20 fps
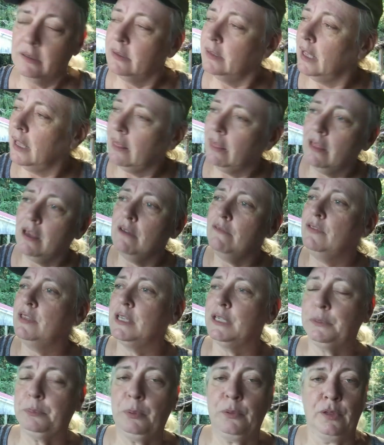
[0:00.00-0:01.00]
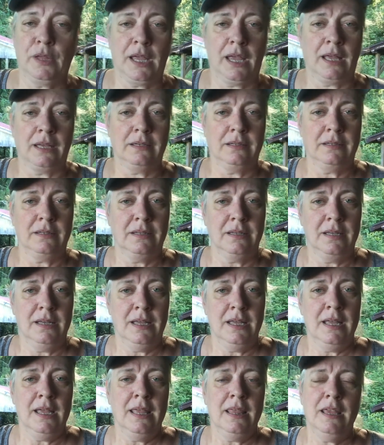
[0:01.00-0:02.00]
They loved this plant.
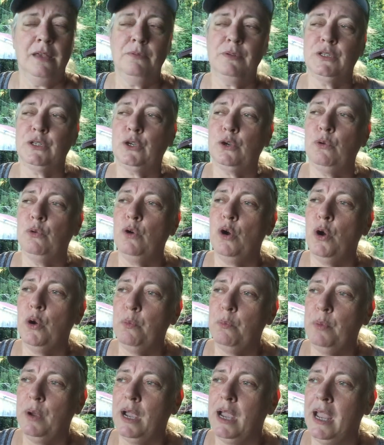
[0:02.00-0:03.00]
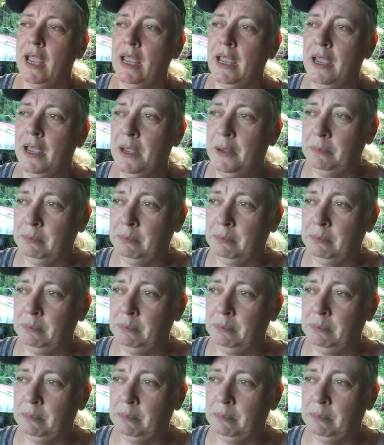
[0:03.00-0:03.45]
There was a quote by,